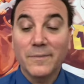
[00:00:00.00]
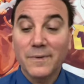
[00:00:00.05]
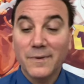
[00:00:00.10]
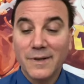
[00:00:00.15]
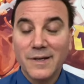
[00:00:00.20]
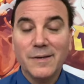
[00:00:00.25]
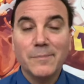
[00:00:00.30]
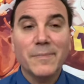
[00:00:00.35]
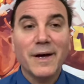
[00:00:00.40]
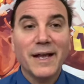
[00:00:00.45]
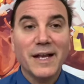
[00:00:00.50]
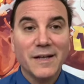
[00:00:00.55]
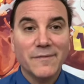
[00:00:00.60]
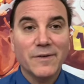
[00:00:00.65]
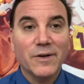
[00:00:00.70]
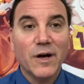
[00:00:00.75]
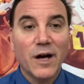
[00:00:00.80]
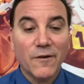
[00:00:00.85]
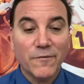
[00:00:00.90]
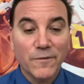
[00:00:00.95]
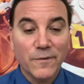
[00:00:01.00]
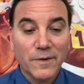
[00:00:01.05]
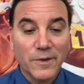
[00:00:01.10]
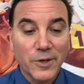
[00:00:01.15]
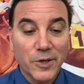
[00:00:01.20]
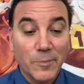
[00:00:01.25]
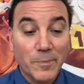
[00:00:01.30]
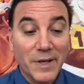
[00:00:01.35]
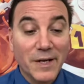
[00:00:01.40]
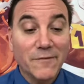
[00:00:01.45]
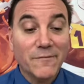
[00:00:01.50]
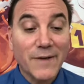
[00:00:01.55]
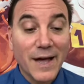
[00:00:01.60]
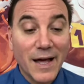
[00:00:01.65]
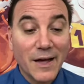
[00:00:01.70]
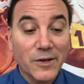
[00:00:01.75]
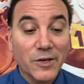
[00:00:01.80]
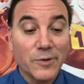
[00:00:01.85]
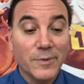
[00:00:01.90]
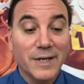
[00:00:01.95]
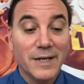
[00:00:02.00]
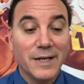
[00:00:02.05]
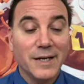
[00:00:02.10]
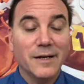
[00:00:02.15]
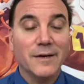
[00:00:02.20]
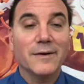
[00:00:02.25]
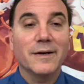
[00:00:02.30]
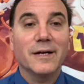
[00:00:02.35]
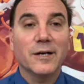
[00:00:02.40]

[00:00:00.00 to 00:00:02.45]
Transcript: He might even offer a little bit of value in here.